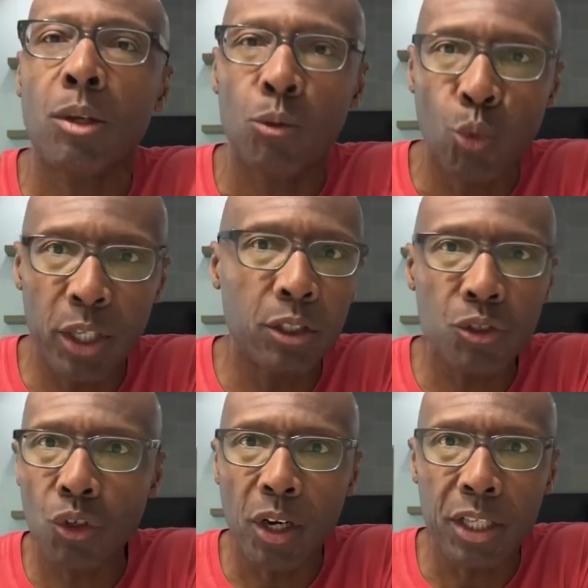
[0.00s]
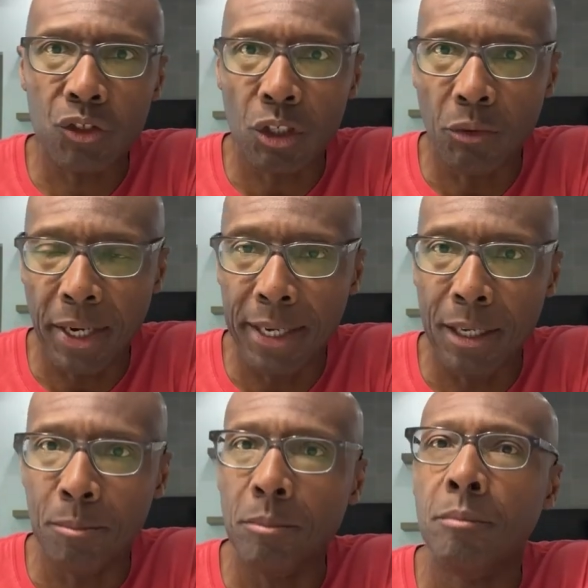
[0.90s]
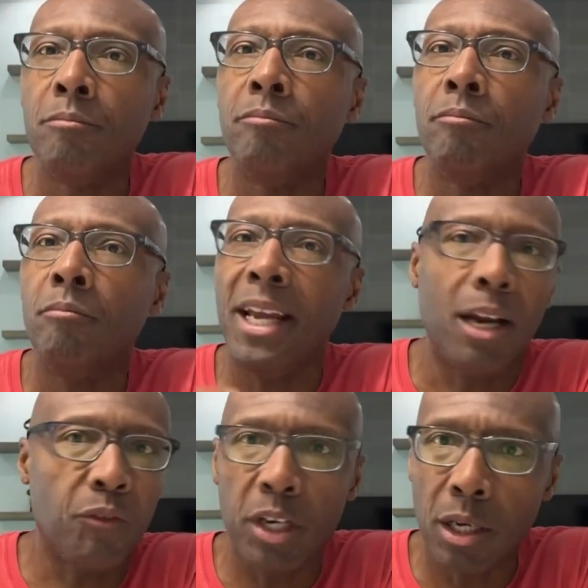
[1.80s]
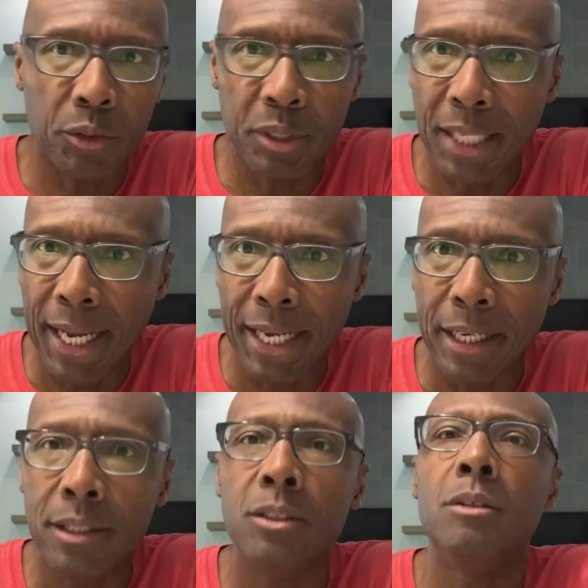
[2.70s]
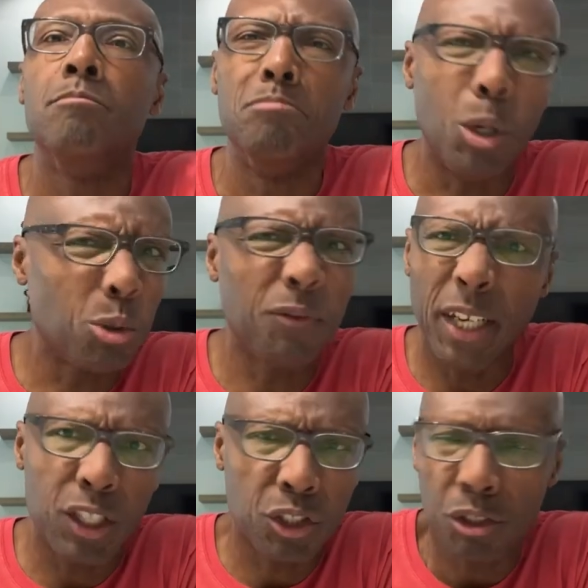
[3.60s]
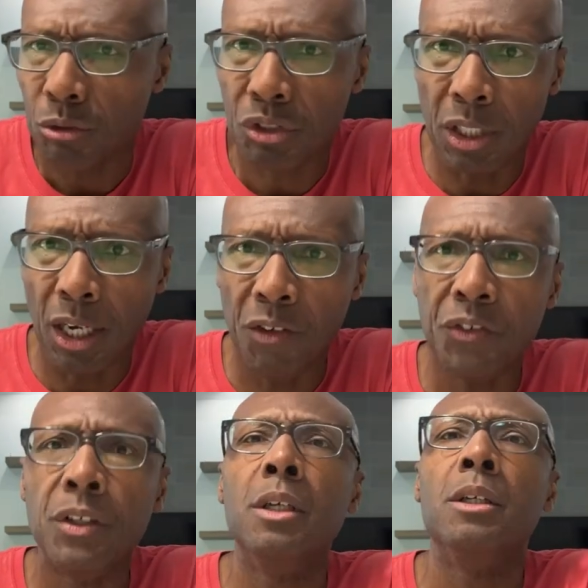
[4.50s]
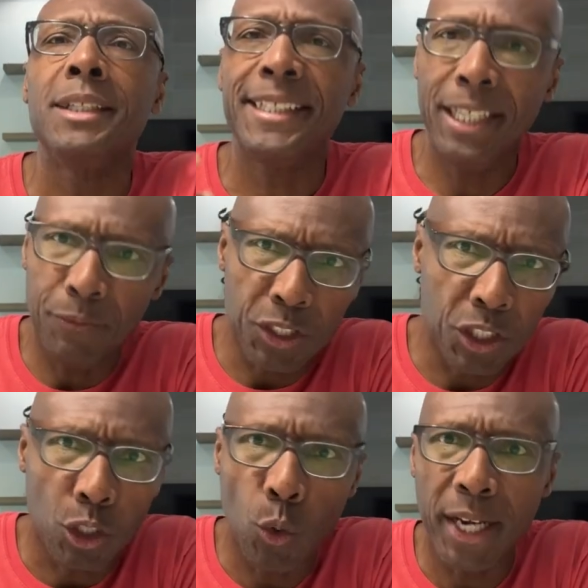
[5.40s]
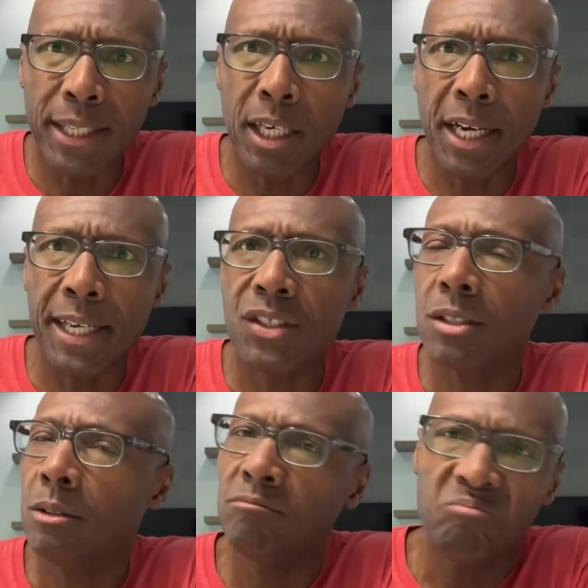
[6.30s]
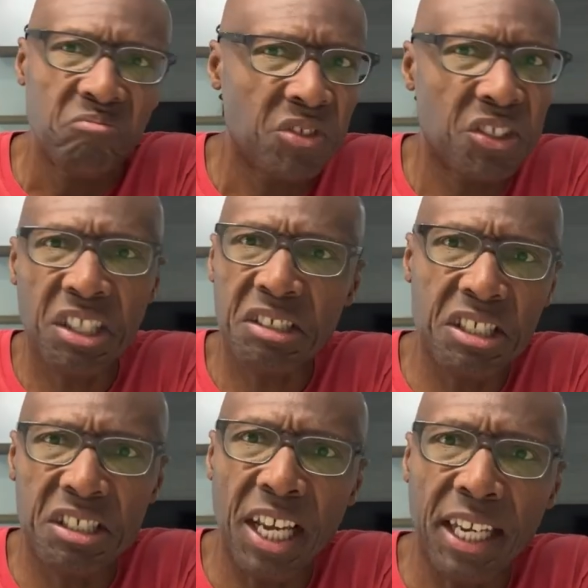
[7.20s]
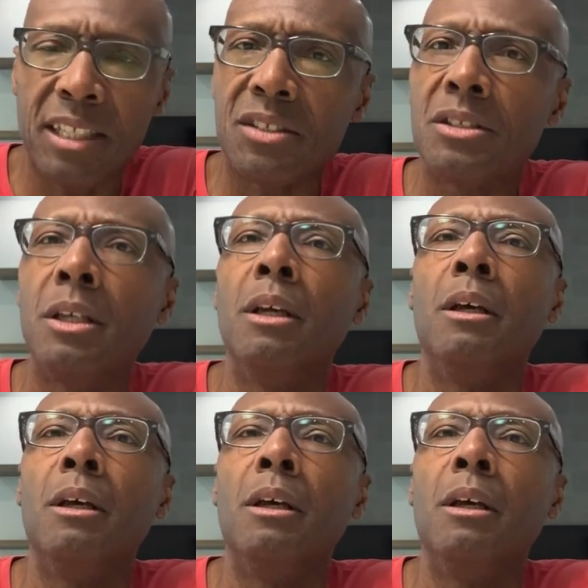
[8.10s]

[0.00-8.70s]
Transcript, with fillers: reels on Instagram every other day, motivational stuff, giving you quick nuggets, 60 seconds.